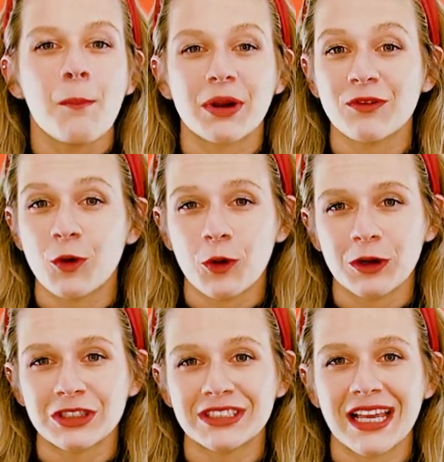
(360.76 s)
But of
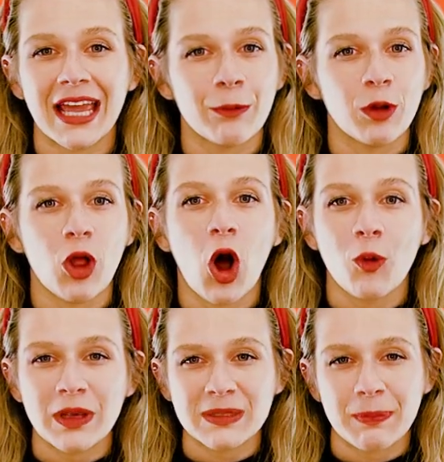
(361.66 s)
course, it will
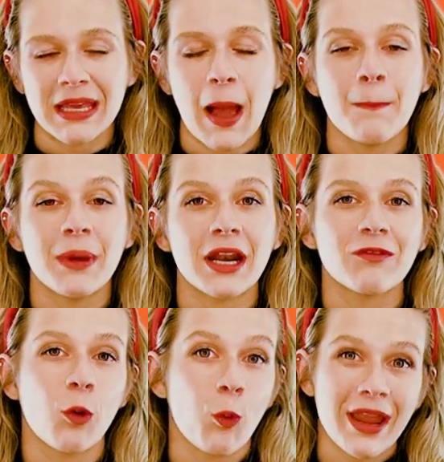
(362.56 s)
always be a bit
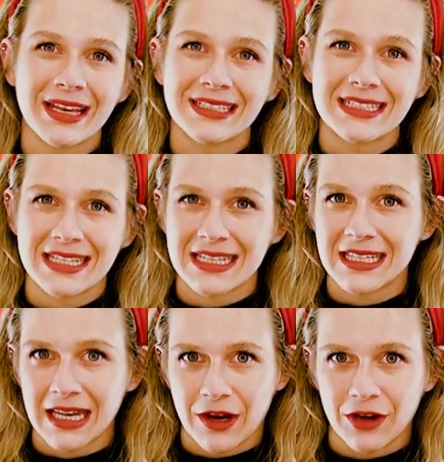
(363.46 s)
of a wait-and-see
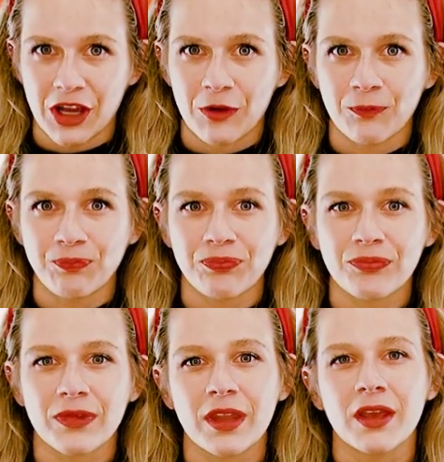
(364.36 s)
scenario.
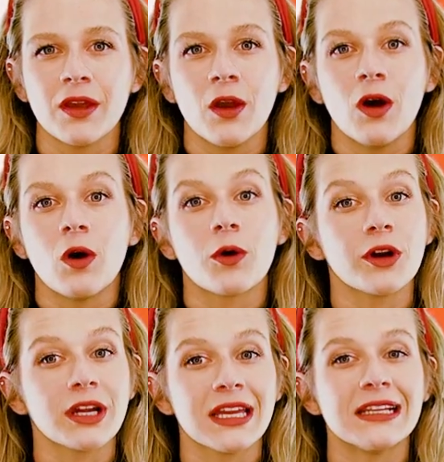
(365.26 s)

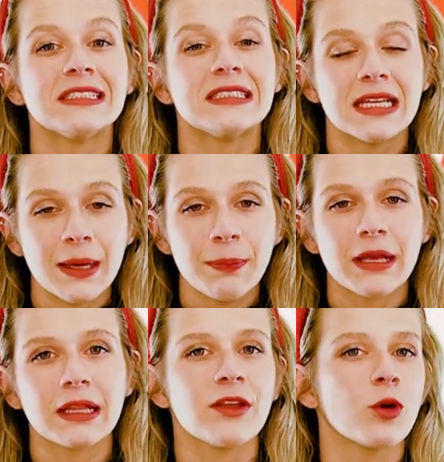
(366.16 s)
Oregon is
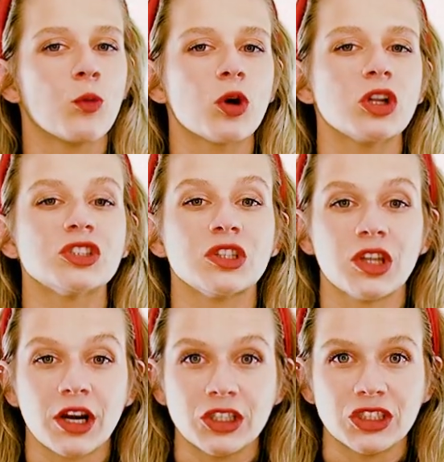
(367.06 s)
typically the world's
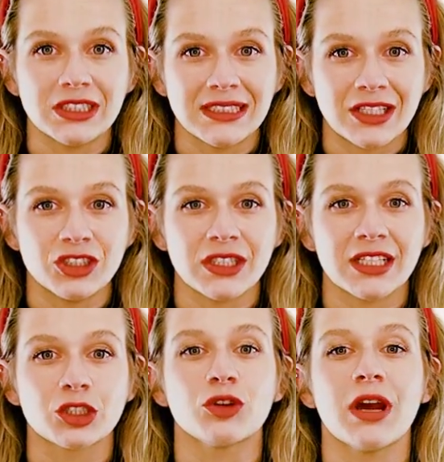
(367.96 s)
largest
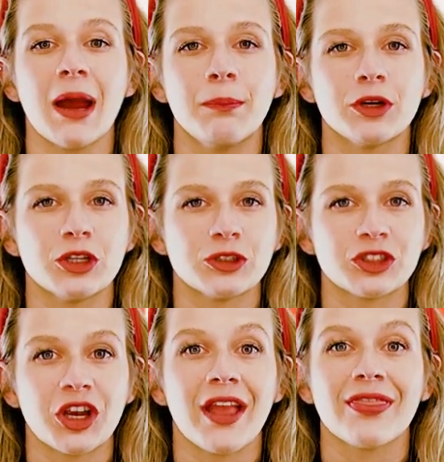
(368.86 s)
Dungeness crab
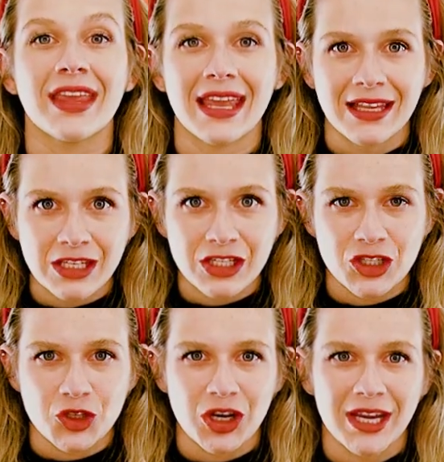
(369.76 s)
producer in the
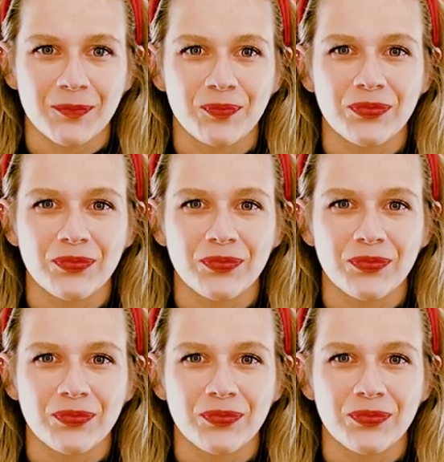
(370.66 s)
industry.